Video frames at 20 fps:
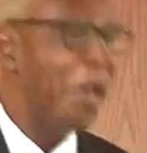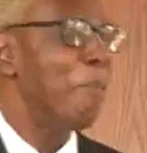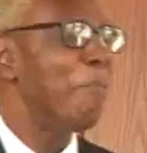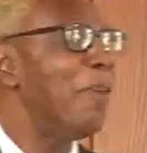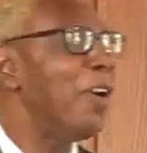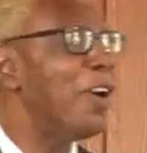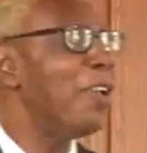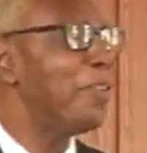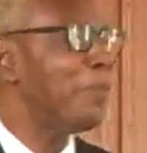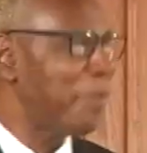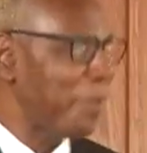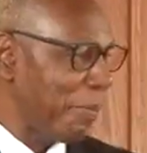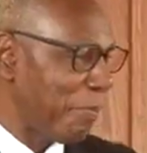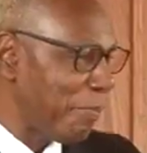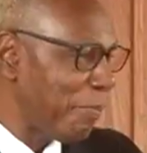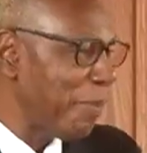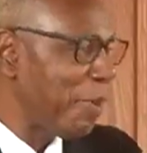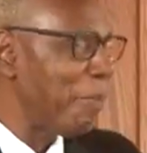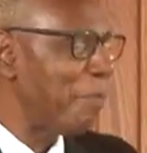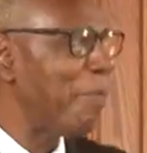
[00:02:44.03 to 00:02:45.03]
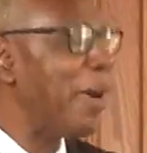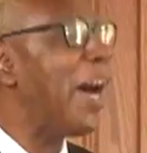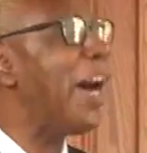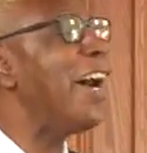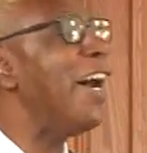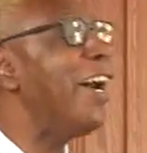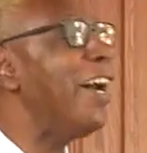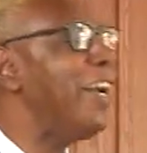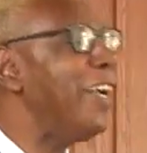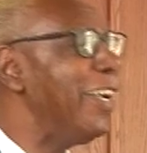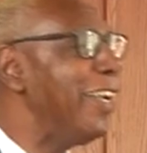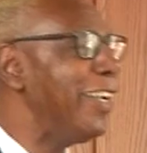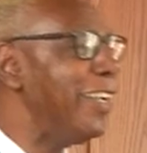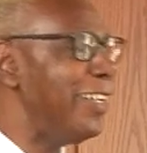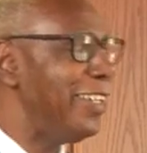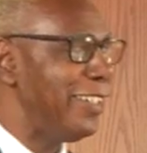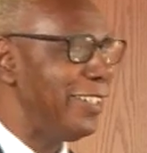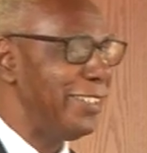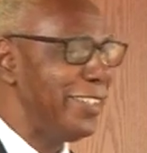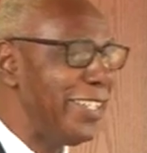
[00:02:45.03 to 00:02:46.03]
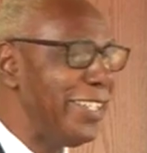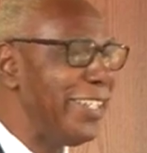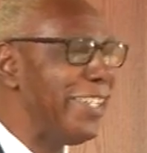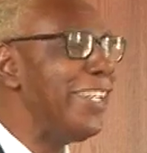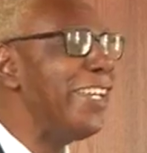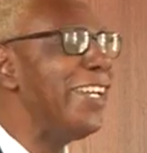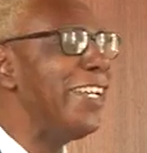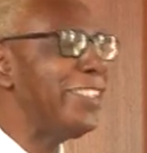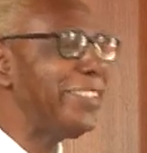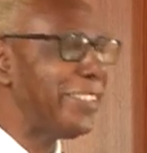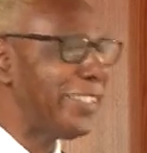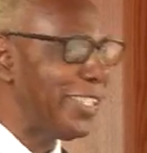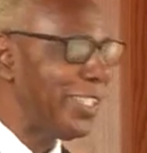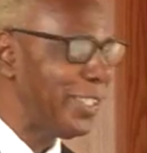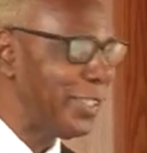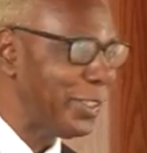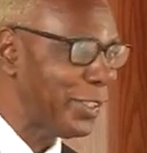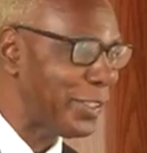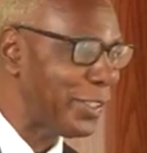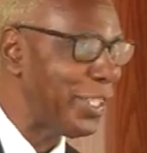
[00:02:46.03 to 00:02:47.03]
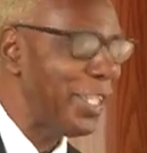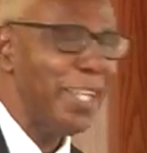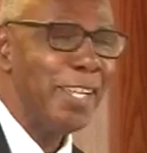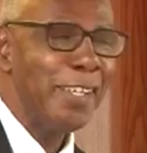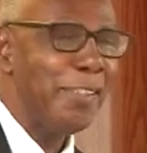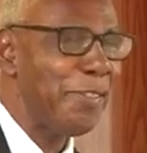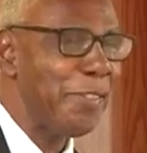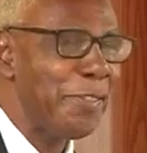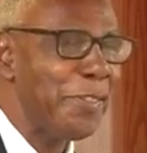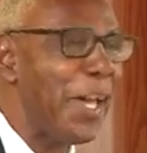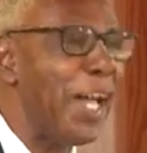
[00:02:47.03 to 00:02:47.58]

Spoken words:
But by the 80s,